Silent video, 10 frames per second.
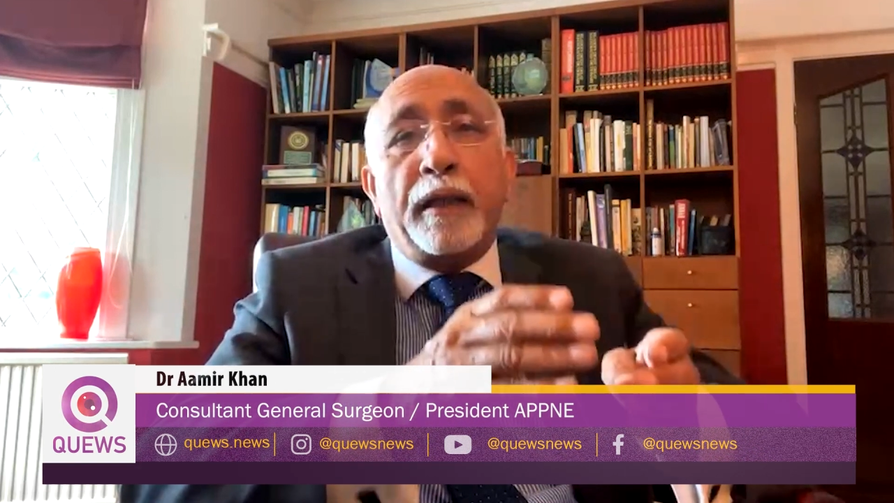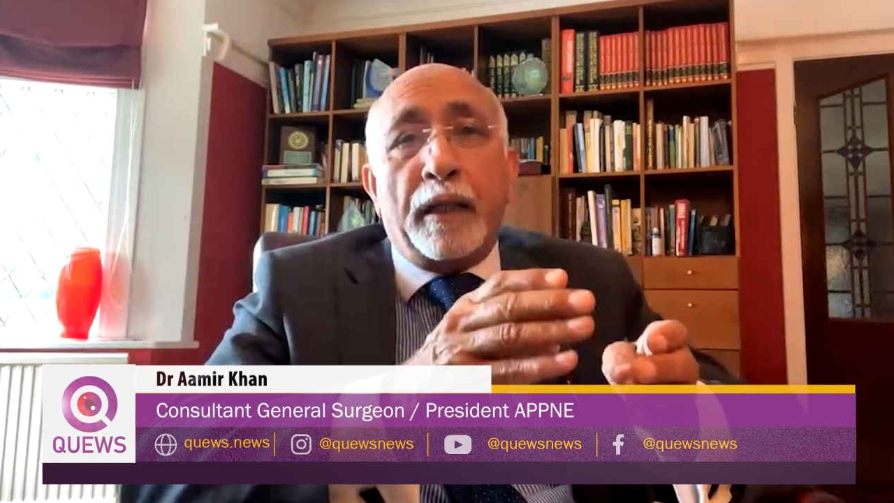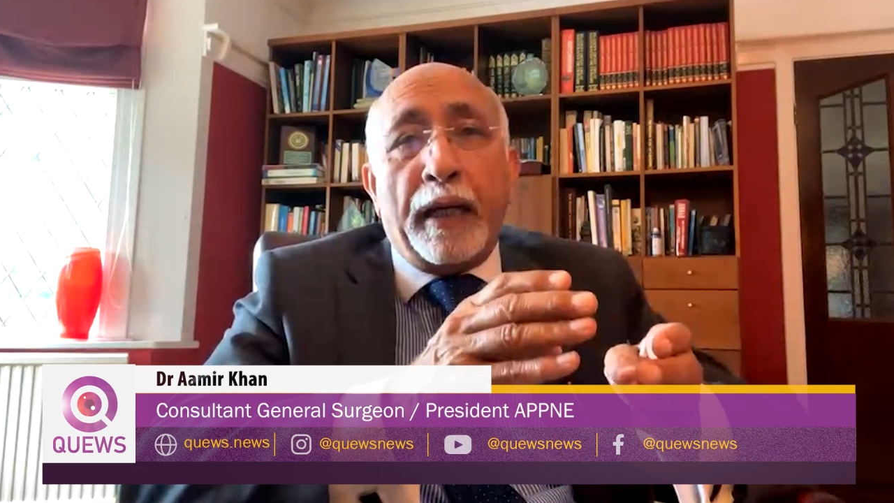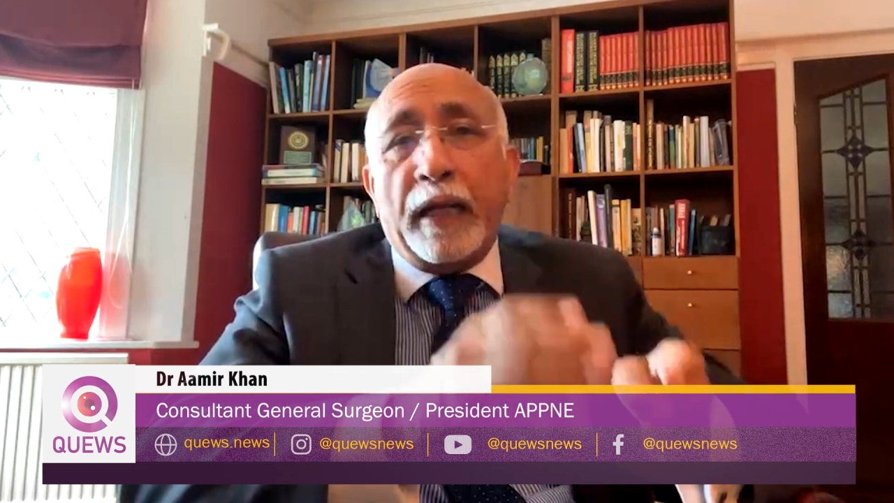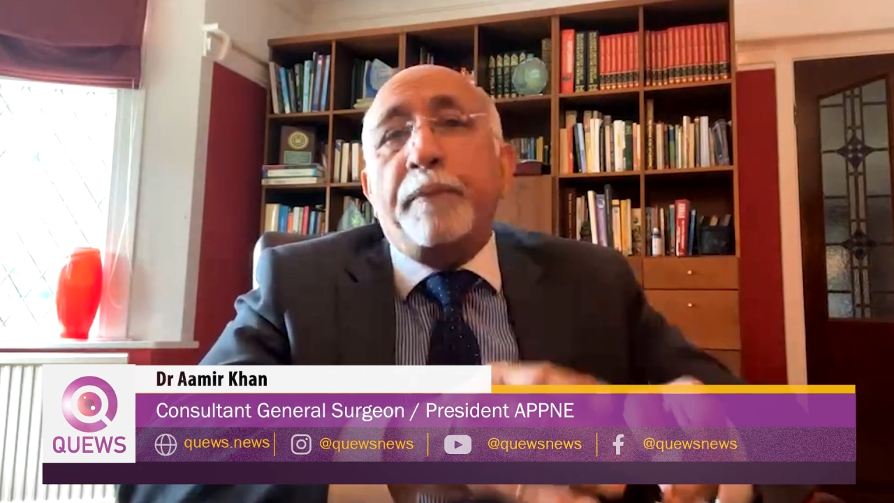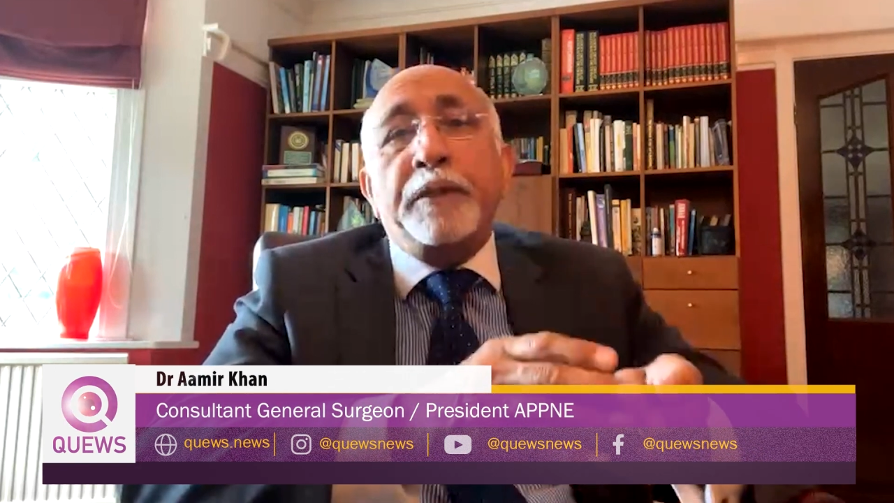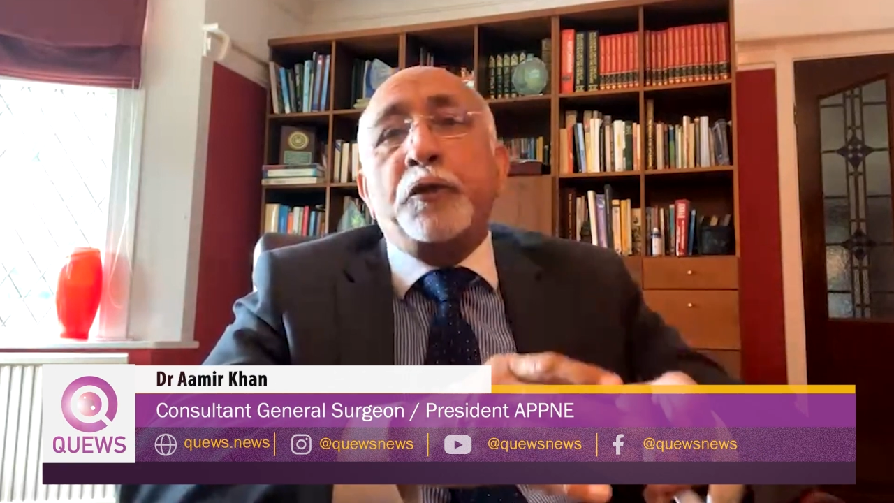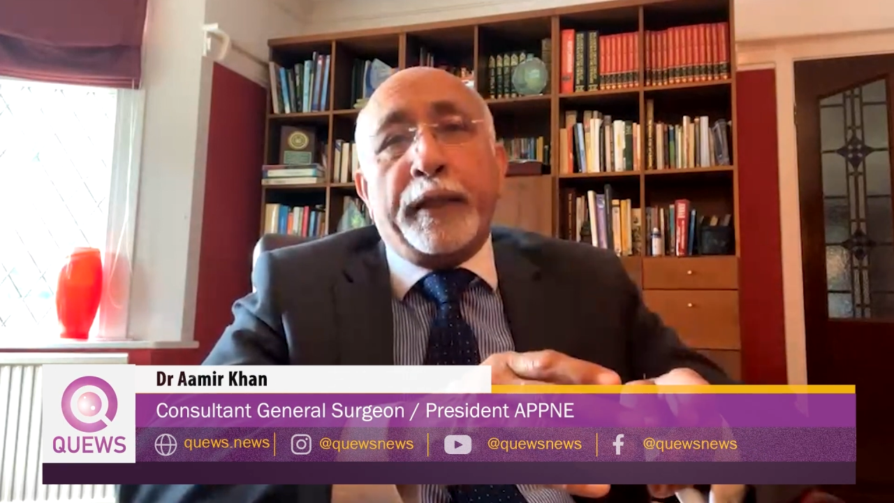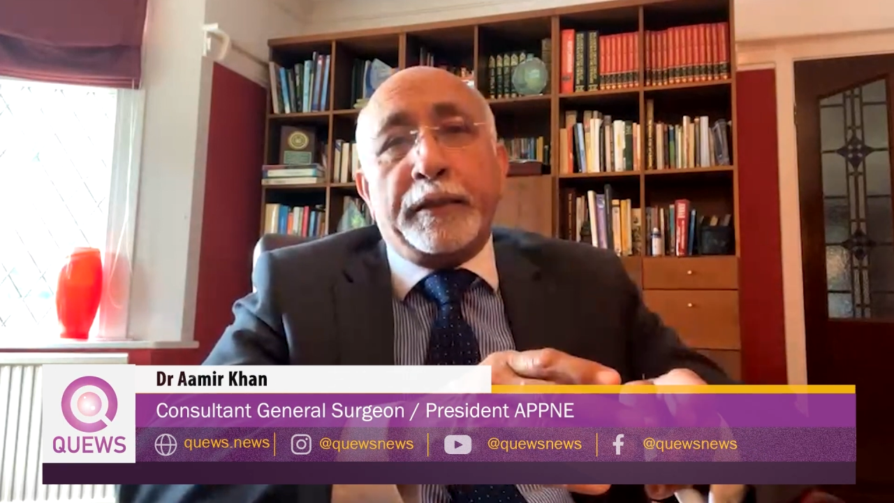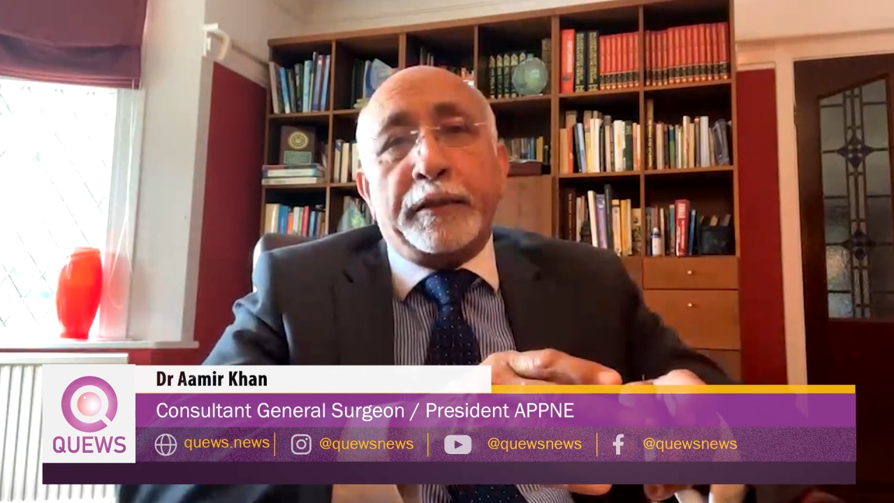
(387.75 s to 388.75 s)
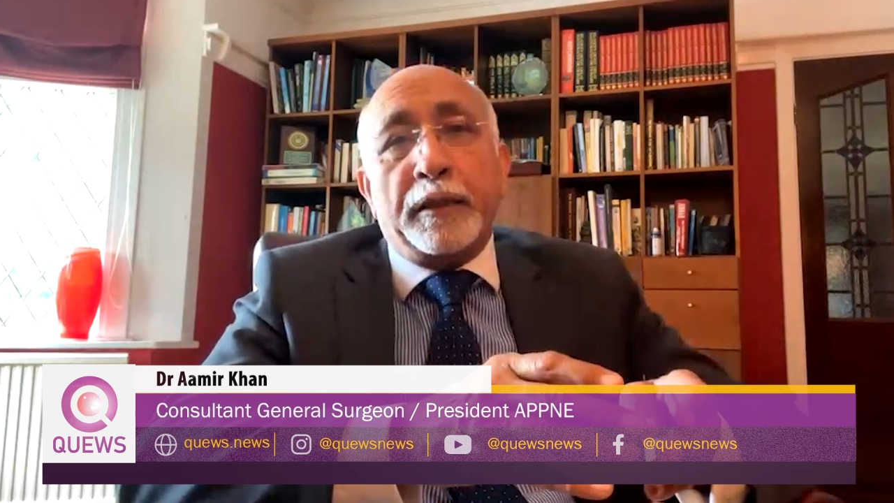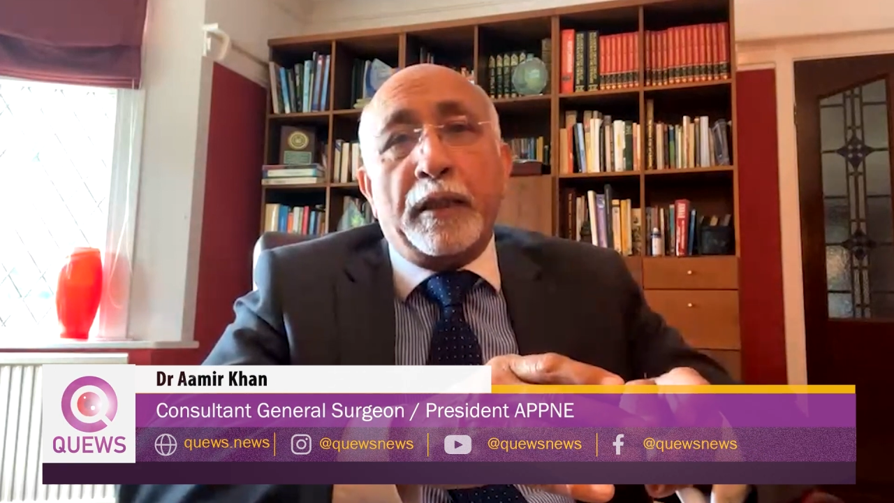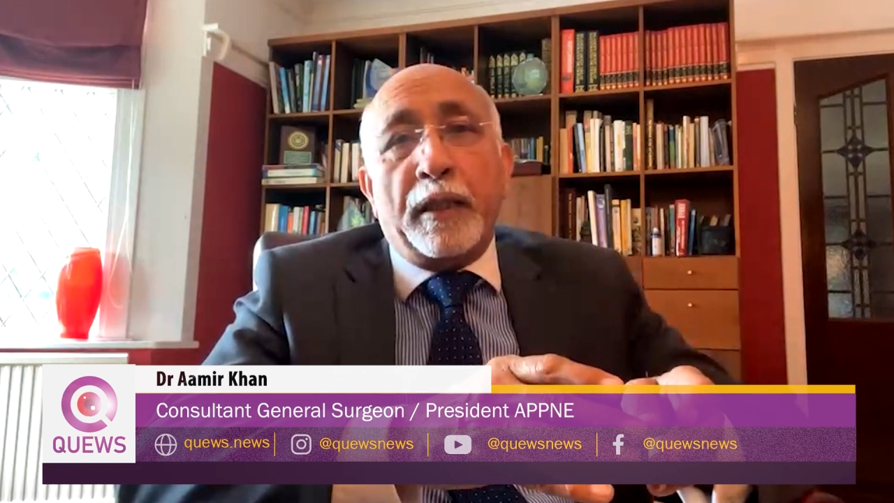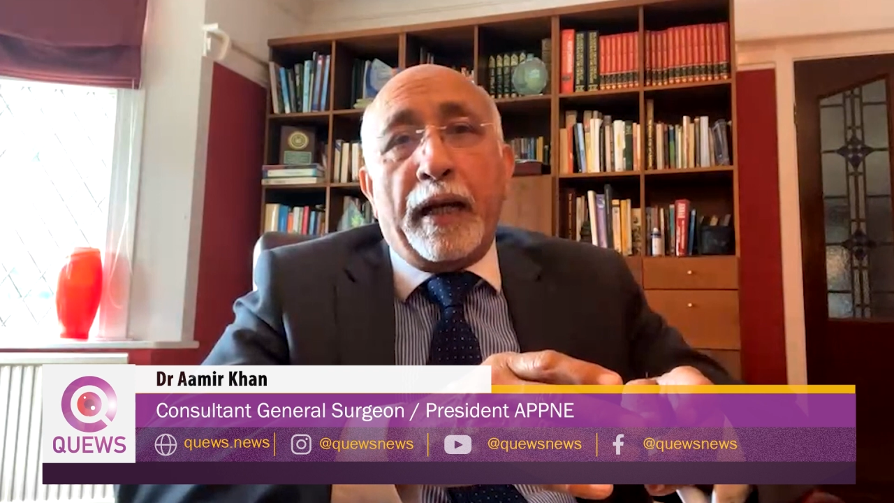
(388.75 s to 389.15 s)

element to it.